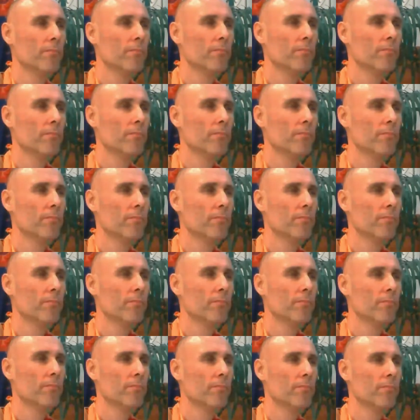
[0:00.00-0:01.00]
there was
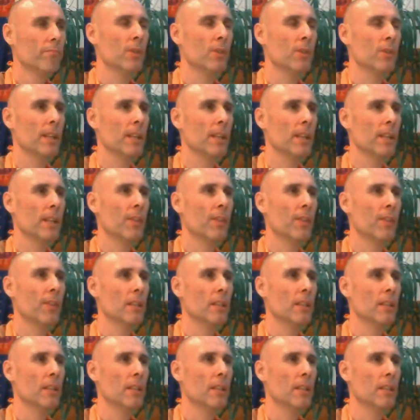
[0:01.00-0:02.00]
so
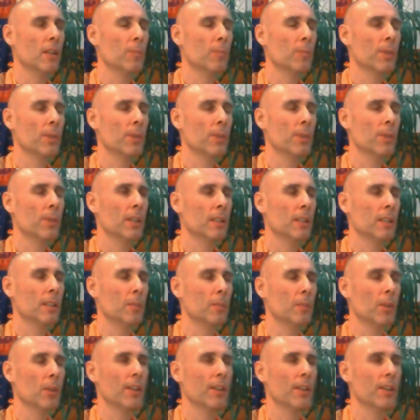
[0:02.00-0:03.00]
many things
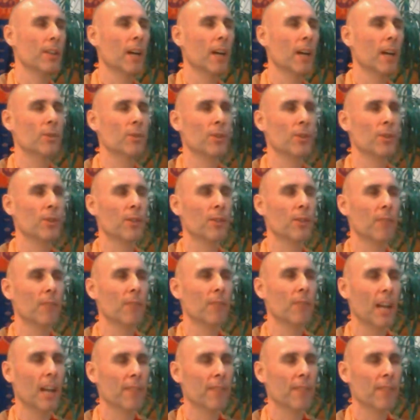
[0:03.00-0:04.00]
unpredictable, and now we
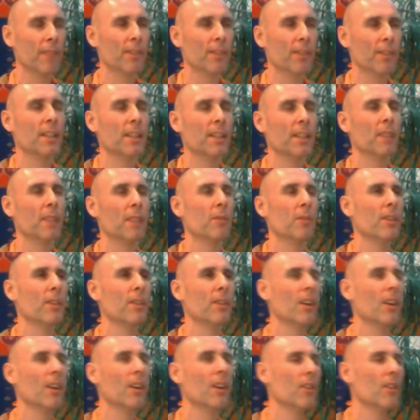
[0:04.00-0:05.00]
sort of laugh at
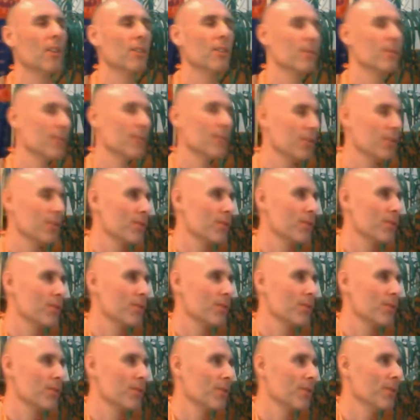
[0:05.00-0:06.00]
it and think, oh, there was
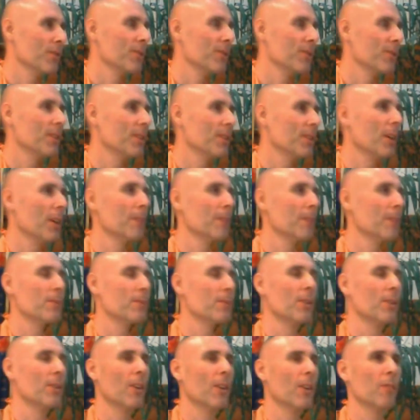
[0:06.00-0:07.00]
such good
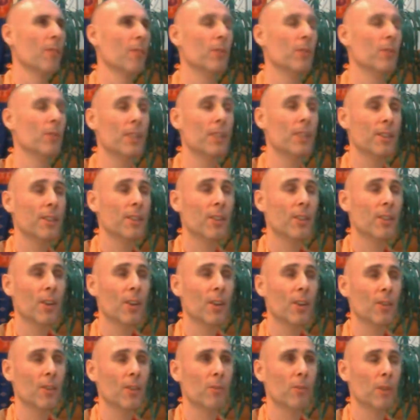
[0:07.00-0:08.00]
times, and we
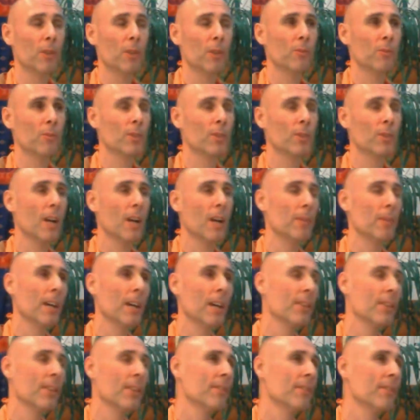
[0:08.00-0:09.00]
didn't know what would
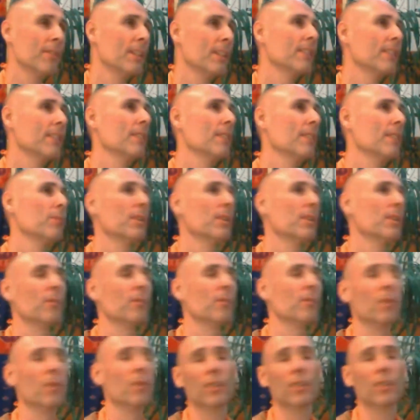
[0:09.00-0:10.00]
come out of it,
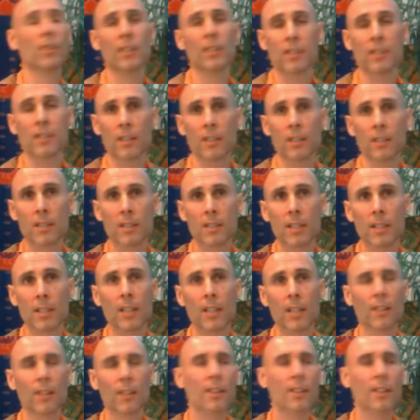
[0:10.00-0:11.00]
whether we're going to
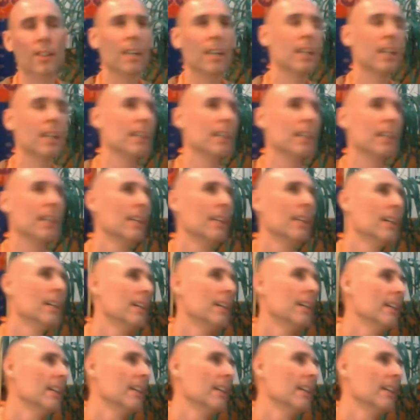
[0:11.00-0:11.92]
succeed or not.